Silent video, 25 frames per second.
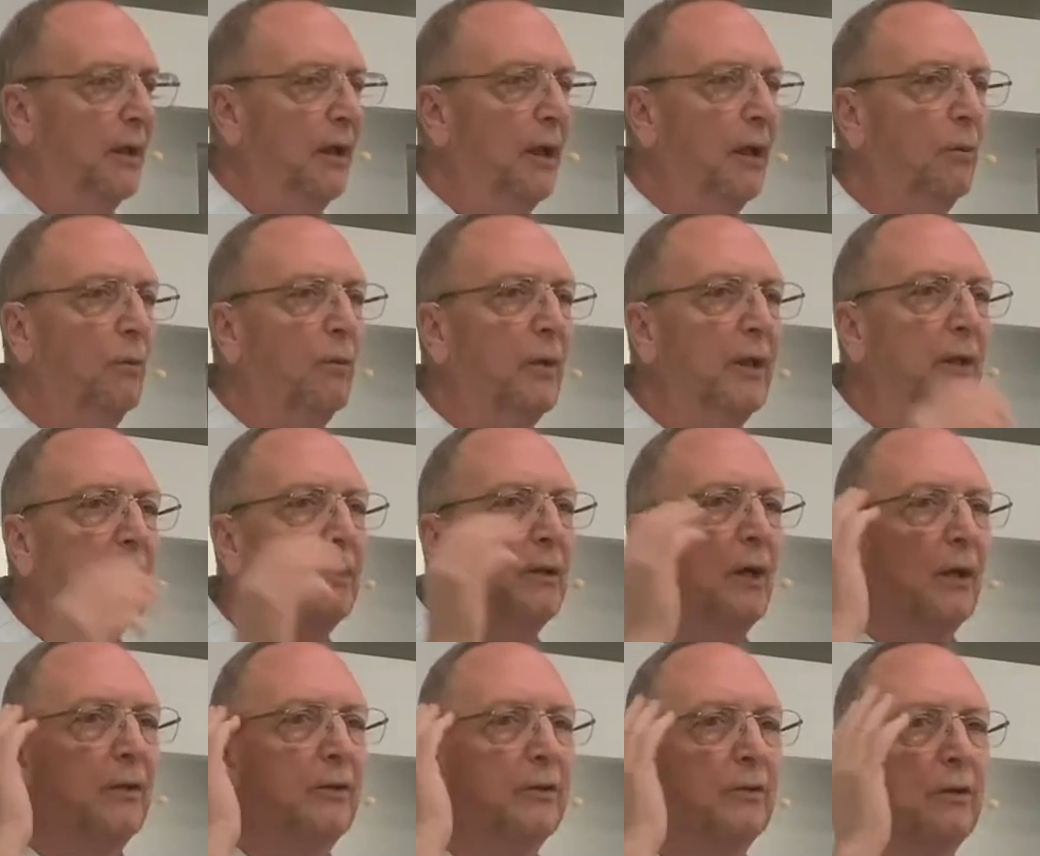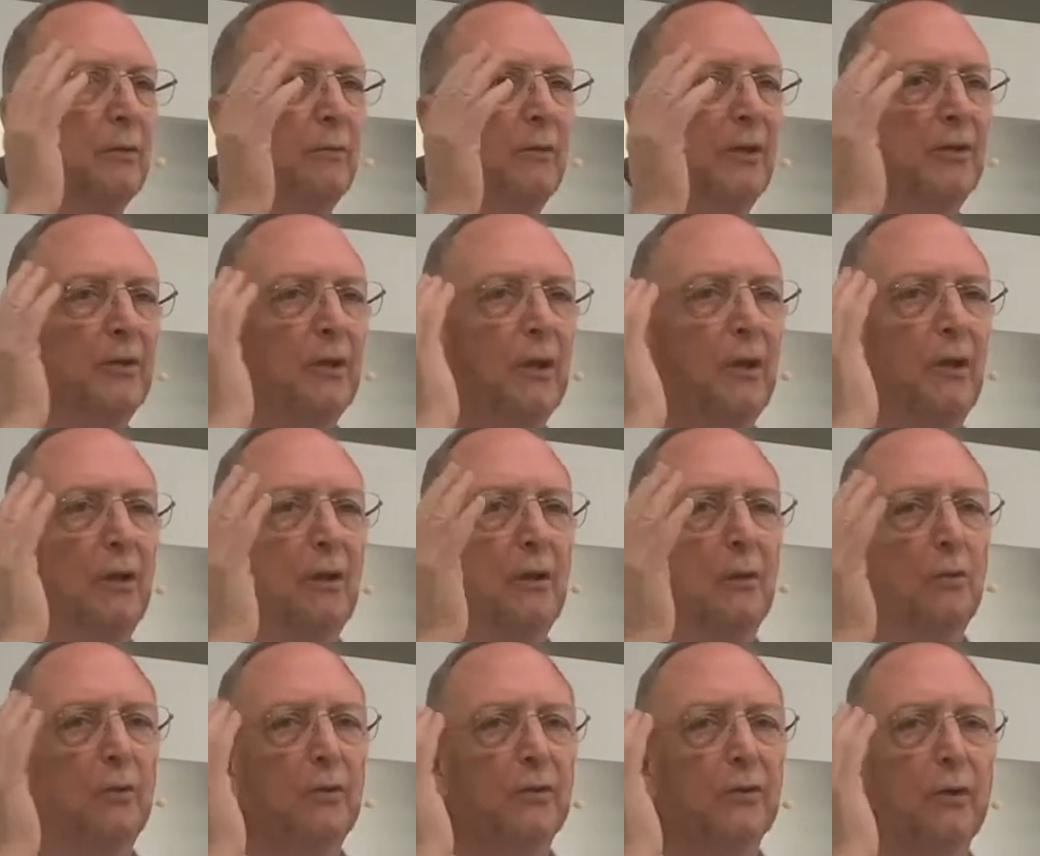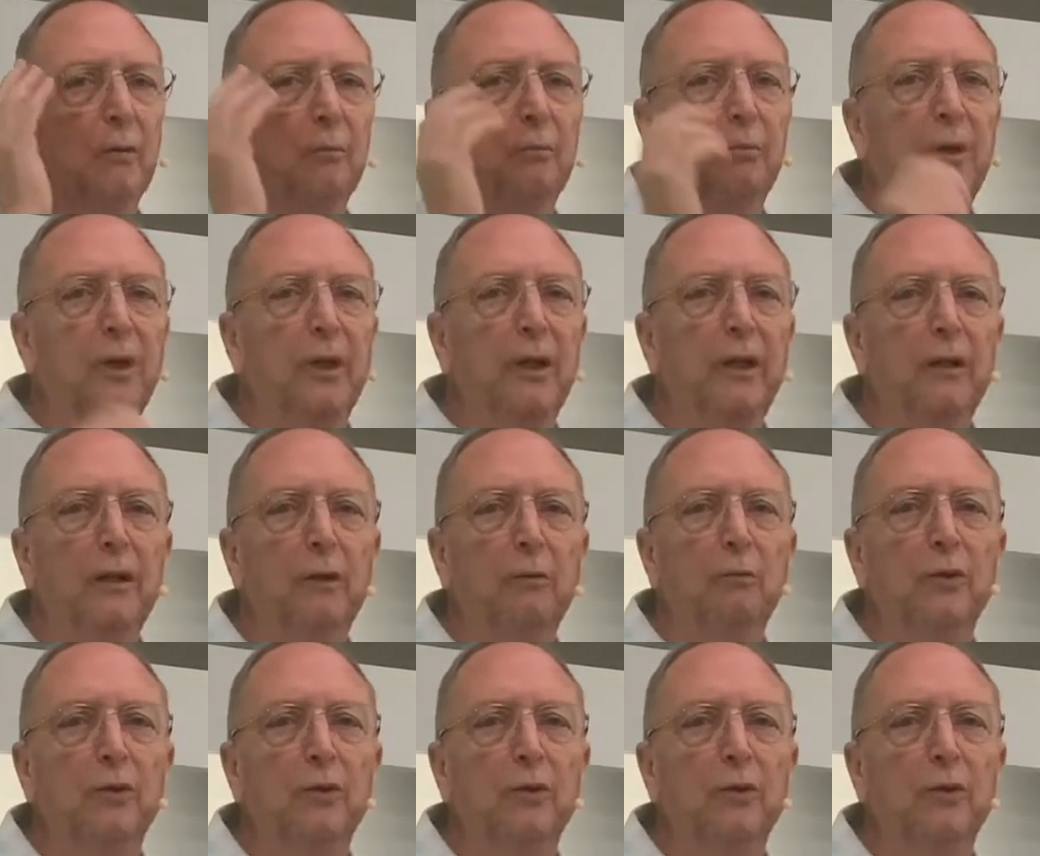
And when he touched him, his ear was completely